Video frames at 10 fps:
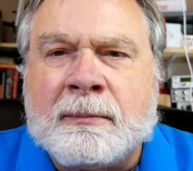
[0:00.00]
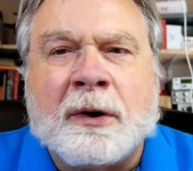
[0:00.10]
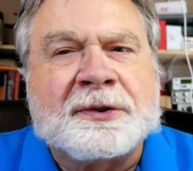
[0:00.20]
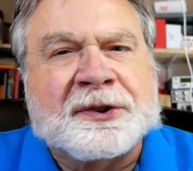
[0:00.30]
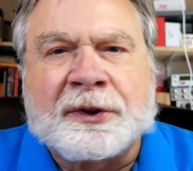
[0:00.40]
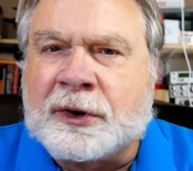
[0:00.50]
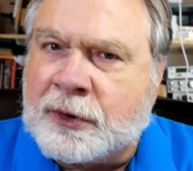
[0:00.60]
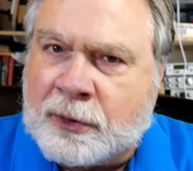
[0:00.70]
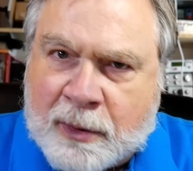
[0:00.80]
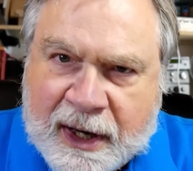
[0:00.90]
Most of the
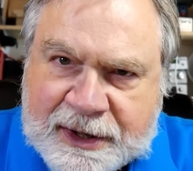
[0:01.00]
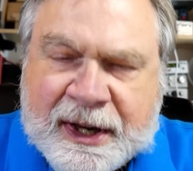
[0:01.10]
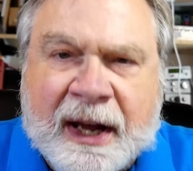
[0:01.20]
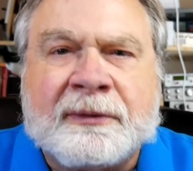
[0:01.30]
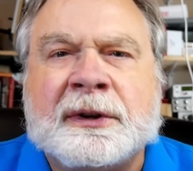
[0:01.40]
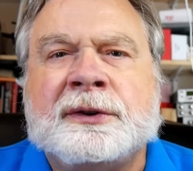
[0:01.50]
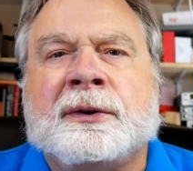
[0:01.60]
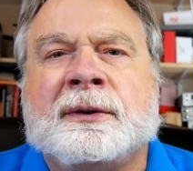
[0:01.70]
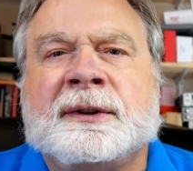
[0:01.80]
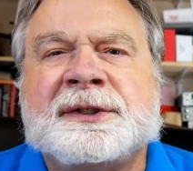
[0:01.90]
new rigs have
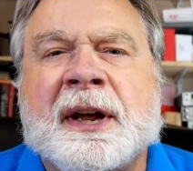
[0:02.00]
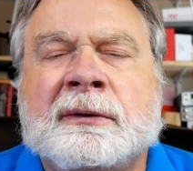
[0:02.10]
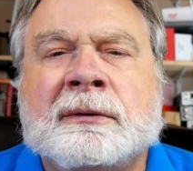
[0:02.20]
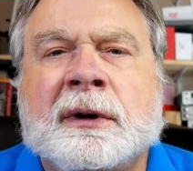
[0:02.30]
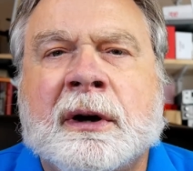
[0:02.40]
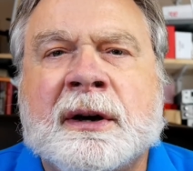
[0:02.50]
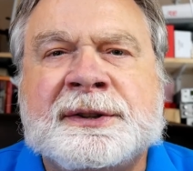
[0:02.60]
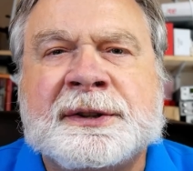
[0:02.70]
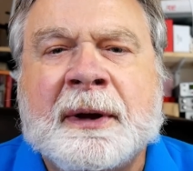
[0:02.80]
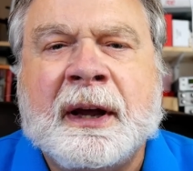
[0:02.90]
internal sound cards.